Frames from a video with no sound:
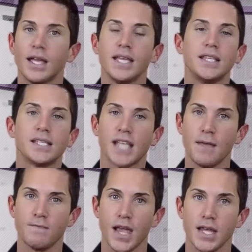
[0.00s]
In the
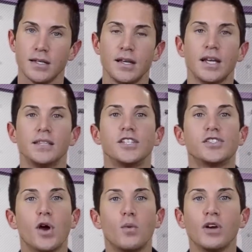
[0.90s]
same vein, the
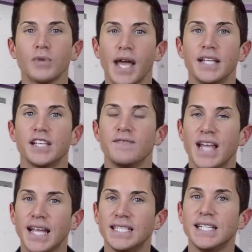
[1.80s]
Stonewall riots of
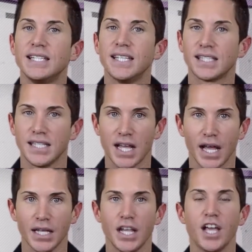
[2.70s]

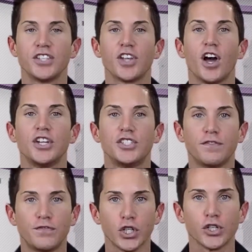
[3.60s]
1969 saw a
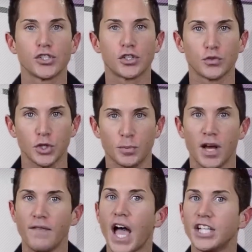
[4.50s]
diverse group
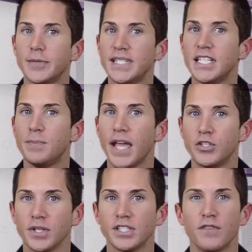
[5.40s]
of LGBT
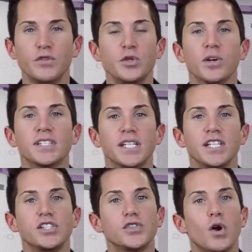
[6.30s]
patrons of New York
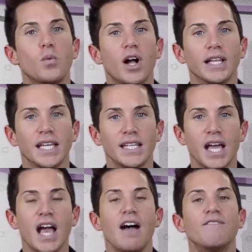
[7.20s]
City's Stonewall Inn
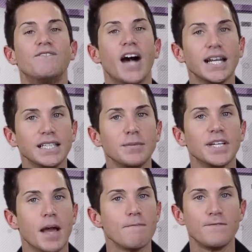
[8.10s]
finally
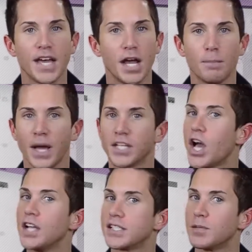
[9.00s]
become fed up by
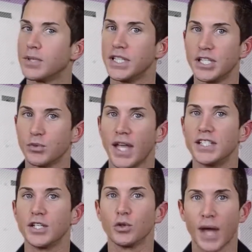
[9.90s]
constant police
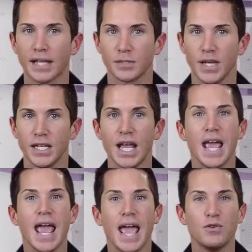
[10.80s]
raids and harassment
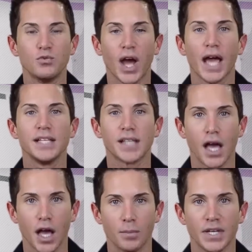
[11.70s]
and rise
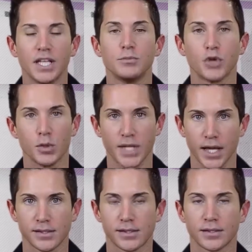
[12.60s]
up in
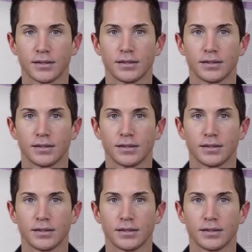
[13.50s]
protest.